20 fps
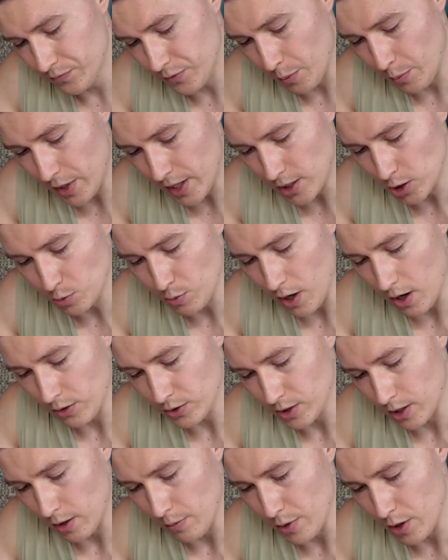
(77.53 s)
the bean
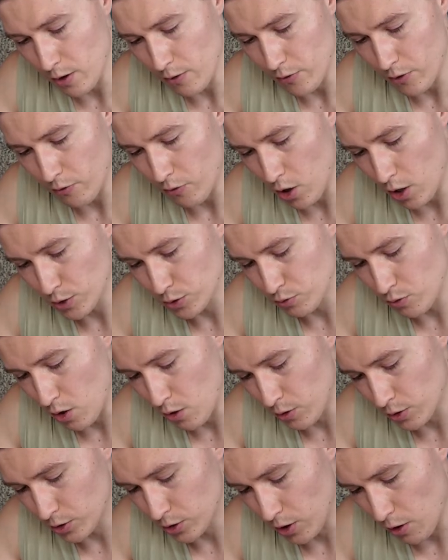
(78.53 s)
sprouts and a bit of the rice
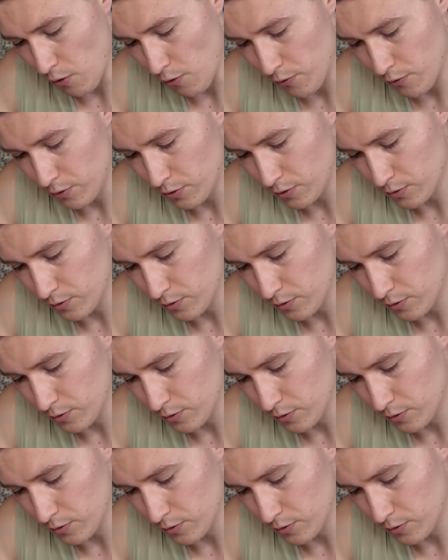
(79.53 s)
roll itself.